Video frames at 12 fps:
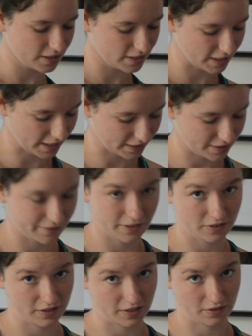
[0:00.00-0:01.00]
to get to
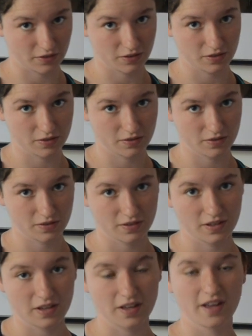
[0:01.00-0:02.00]
Phil's house.
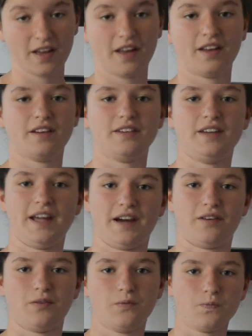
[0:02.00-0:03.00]
Now,
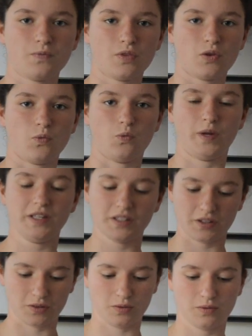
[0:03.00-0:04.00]
we
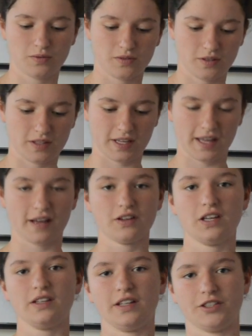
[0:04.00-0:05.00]
know the
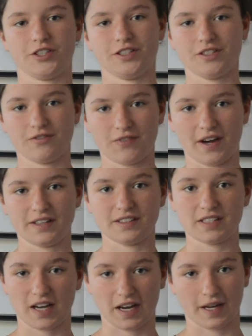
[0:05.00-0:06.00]
calculation to find
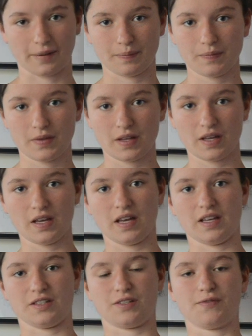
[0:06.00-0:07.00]
time
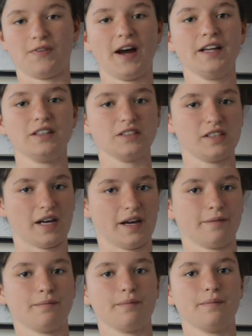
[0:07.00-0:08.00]
is final
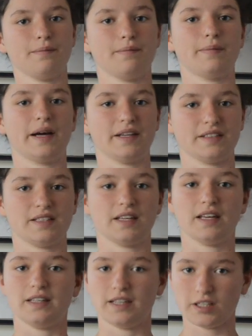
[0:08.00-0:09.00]
time minus
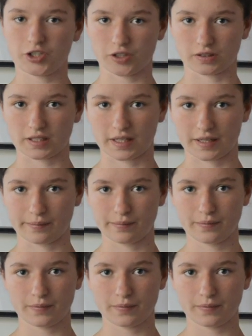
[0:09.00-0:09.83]
initial time.